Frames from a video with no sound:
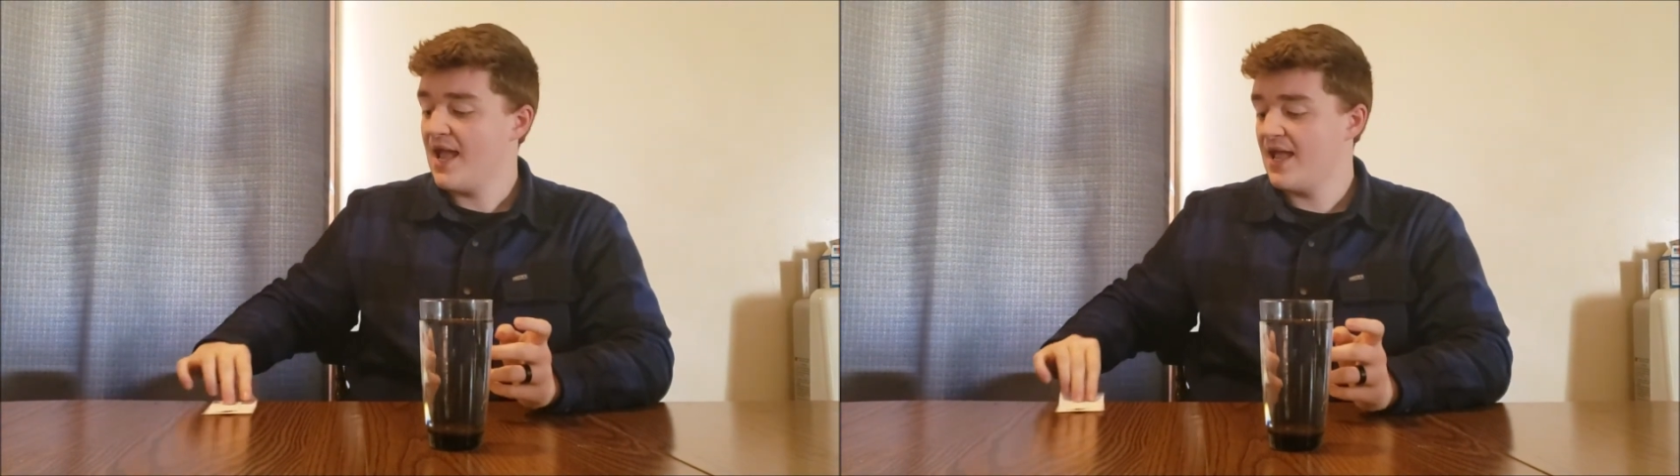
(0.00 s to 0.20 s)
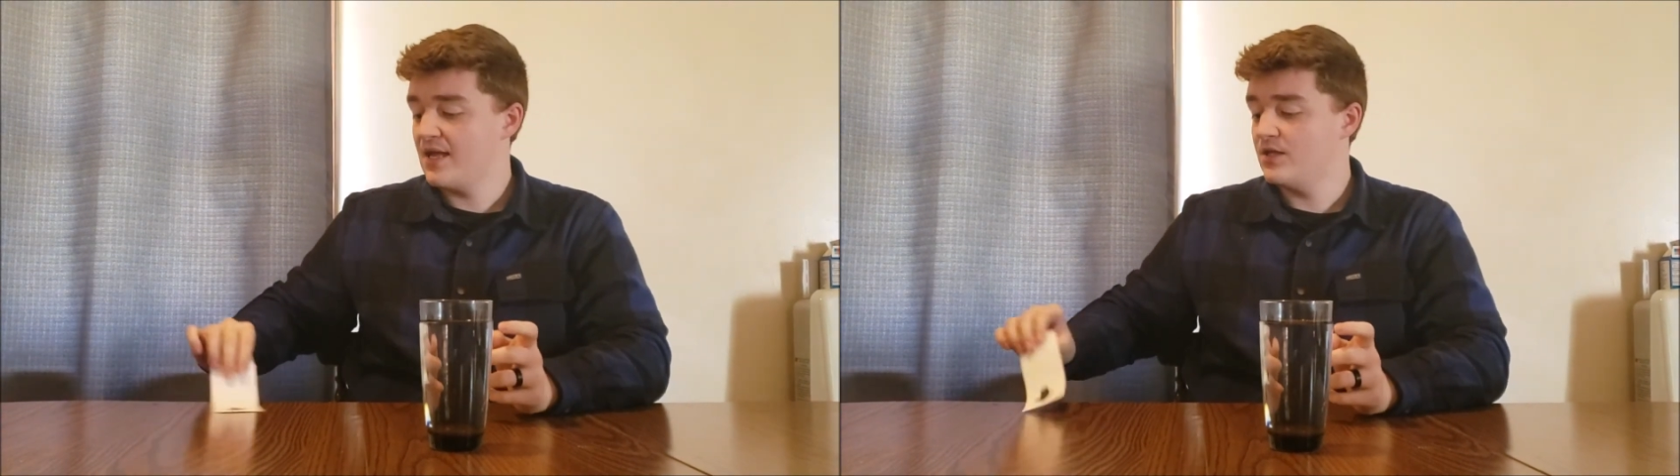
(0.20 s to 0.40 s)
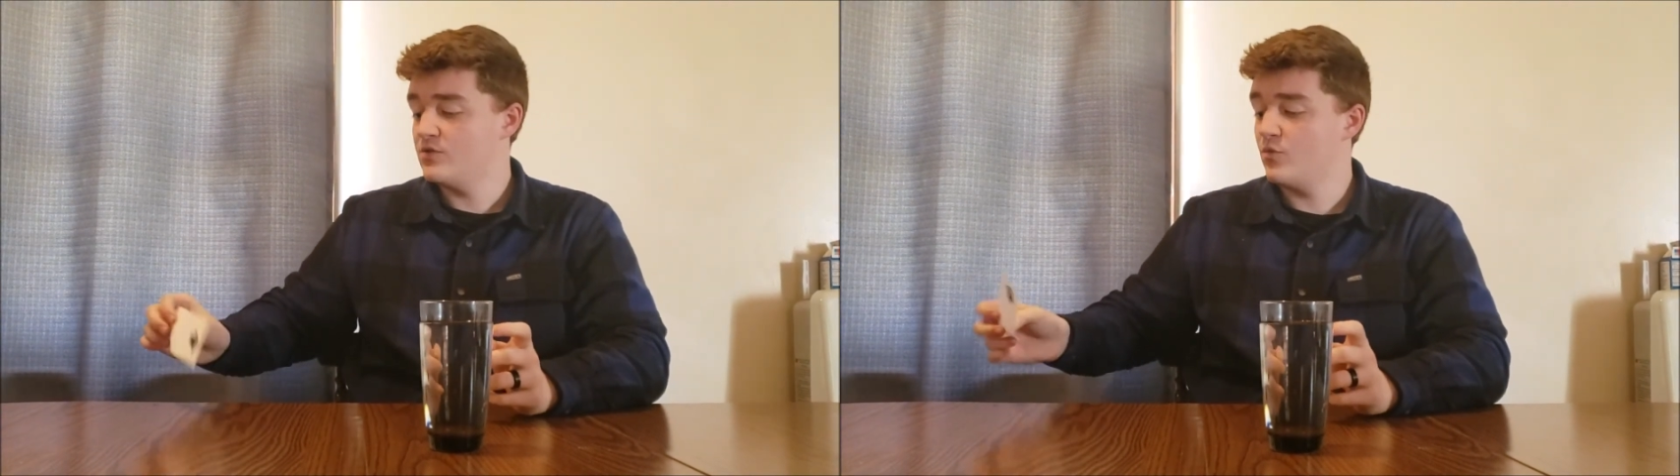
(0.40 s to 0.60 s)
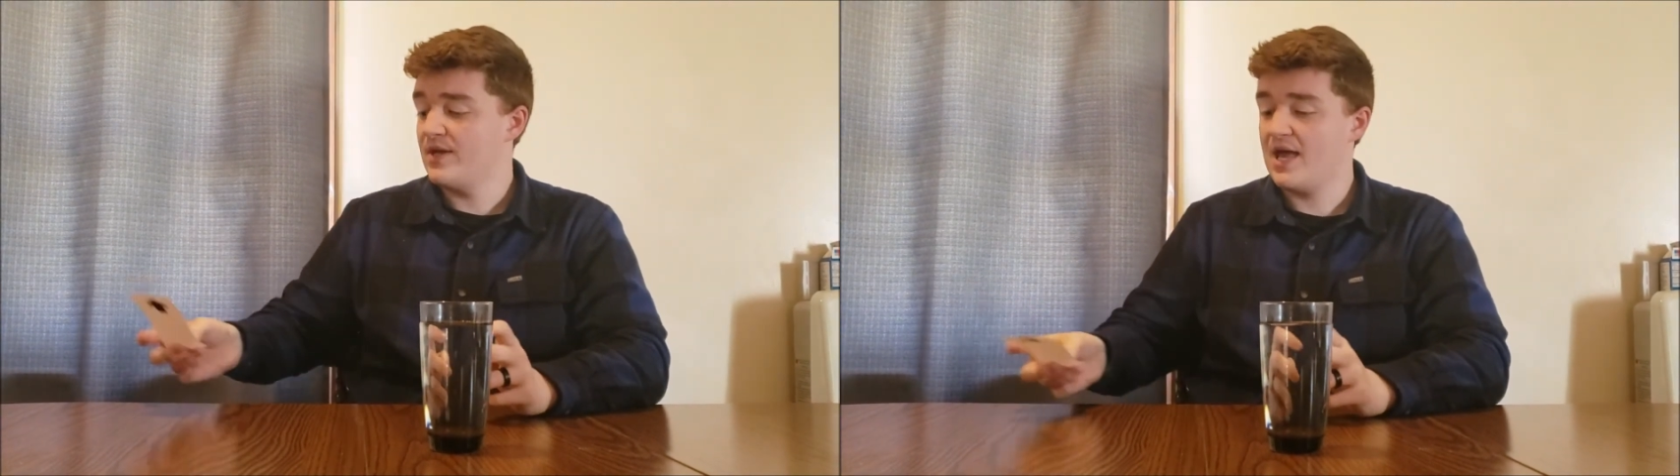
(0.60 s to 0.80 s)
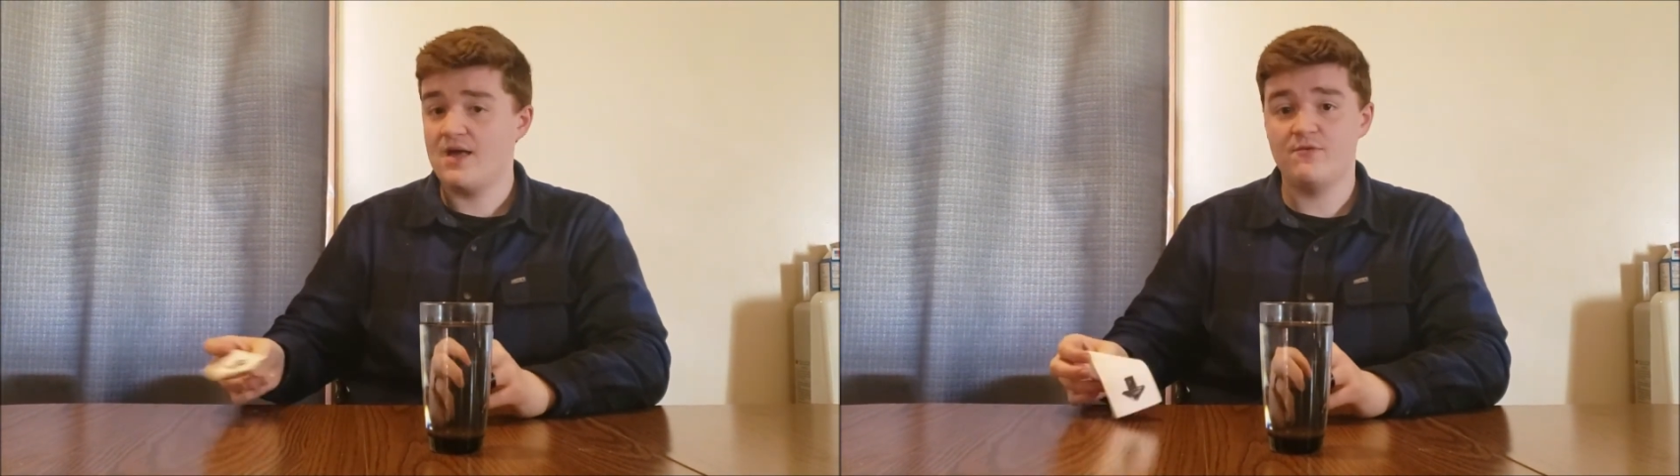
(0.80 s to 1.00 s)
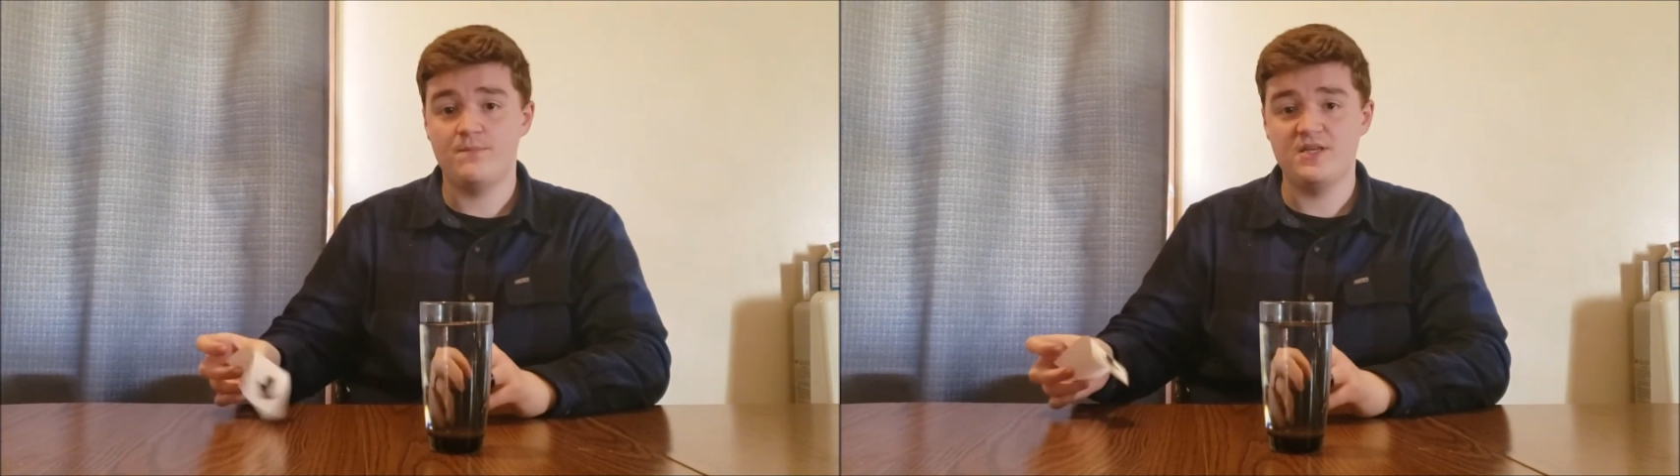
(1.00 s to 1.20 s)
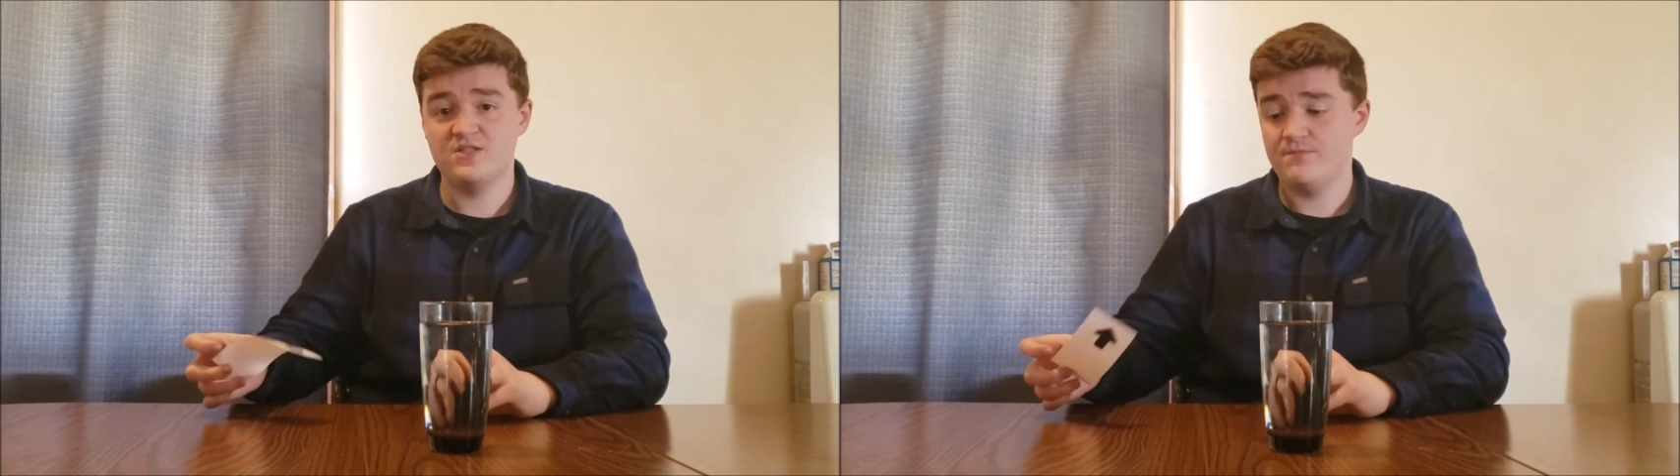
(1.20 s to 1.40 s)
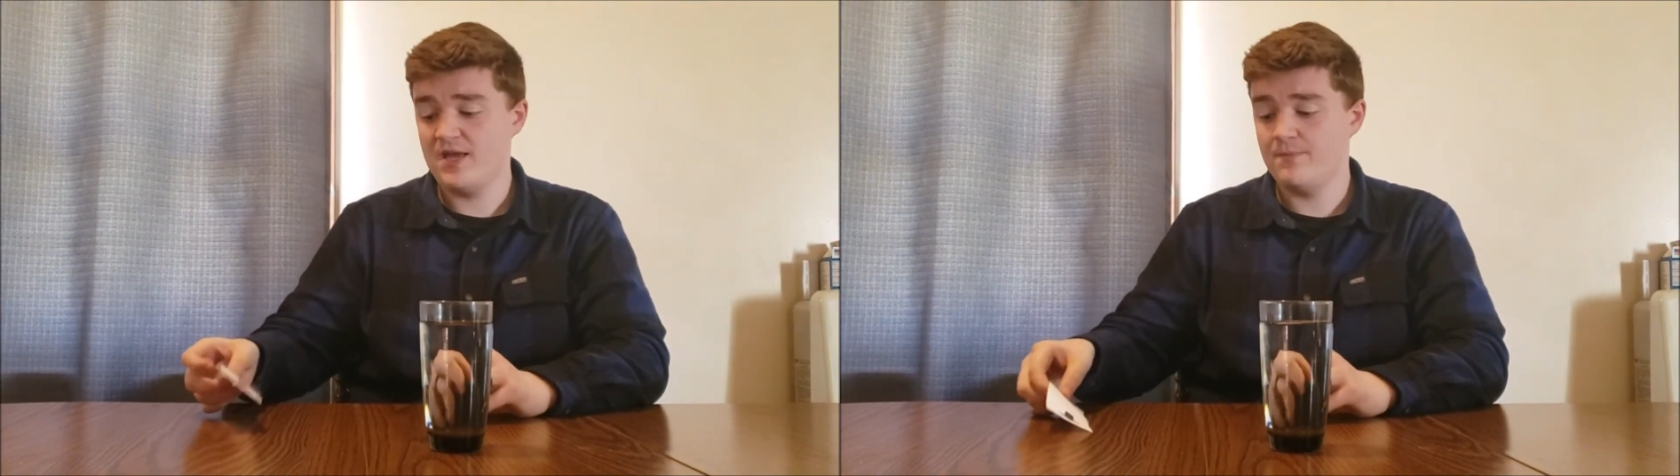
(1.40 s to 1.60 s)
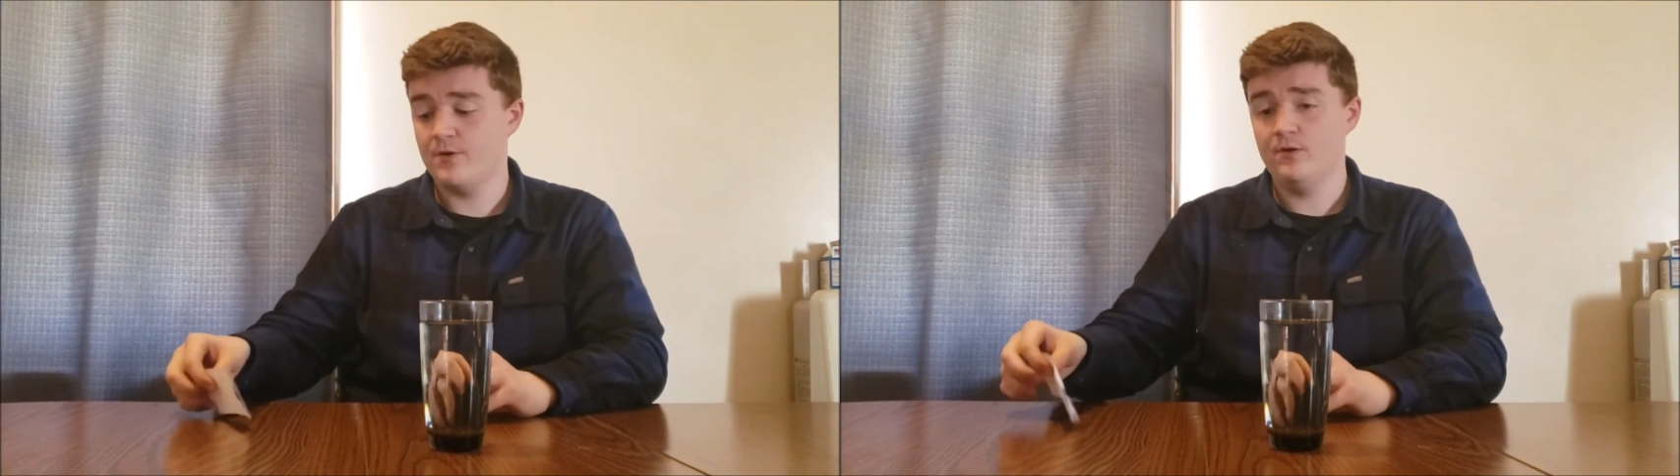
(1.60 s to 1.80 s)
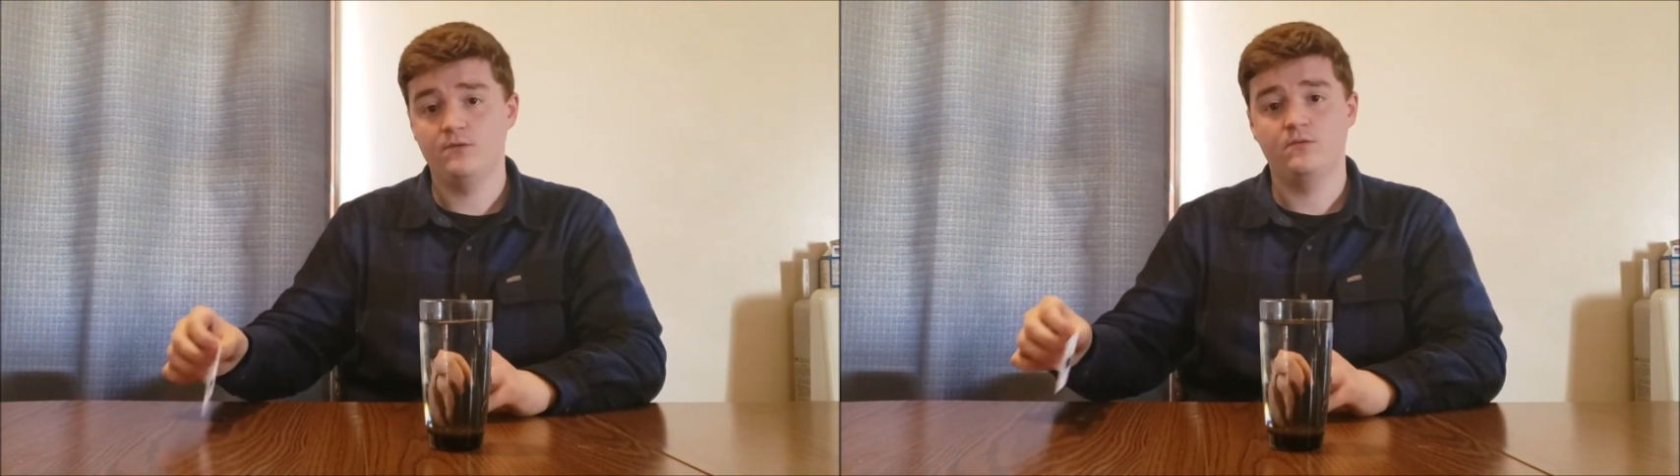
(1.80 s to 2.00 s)
And we have a piece of
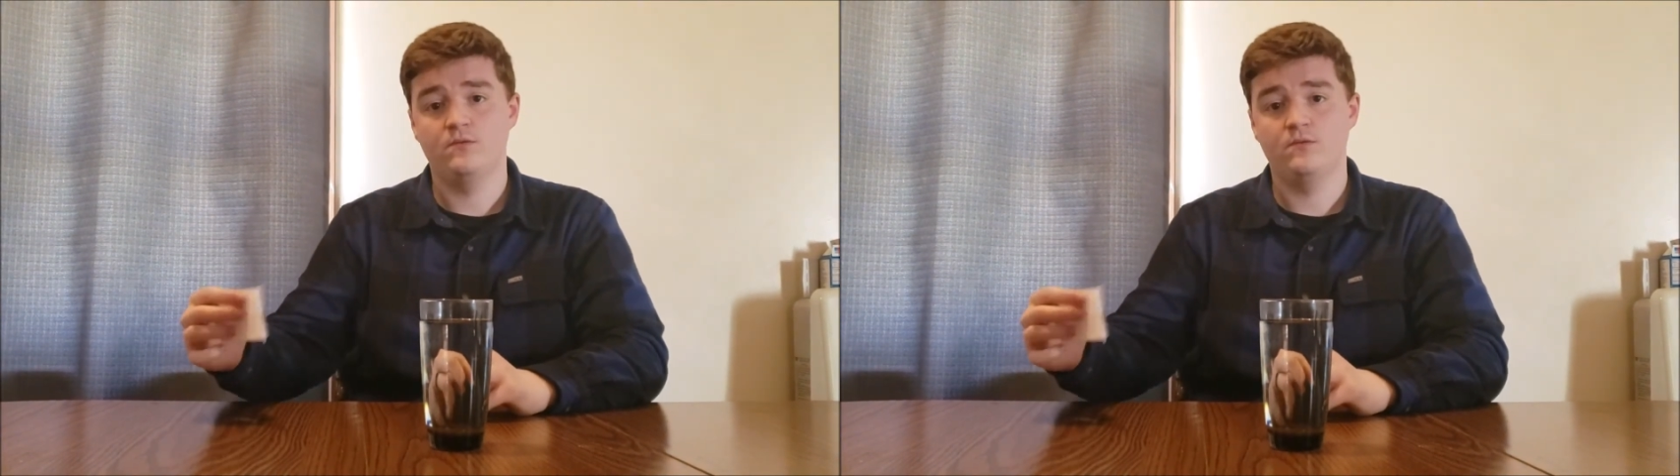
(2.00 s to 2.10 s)
paper